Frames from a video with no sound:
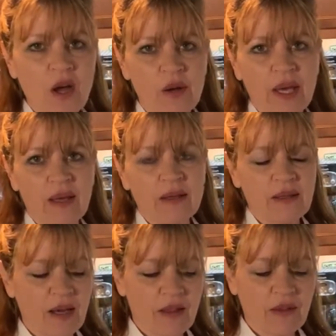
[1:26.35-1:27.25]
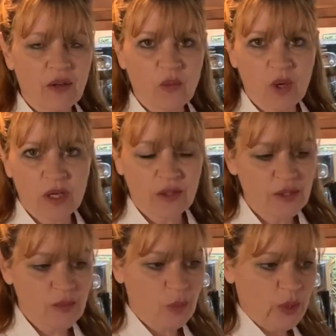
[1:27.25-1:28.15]
Okay, now that our water
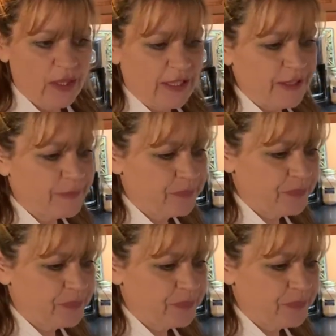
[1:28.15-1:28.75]
is boiling,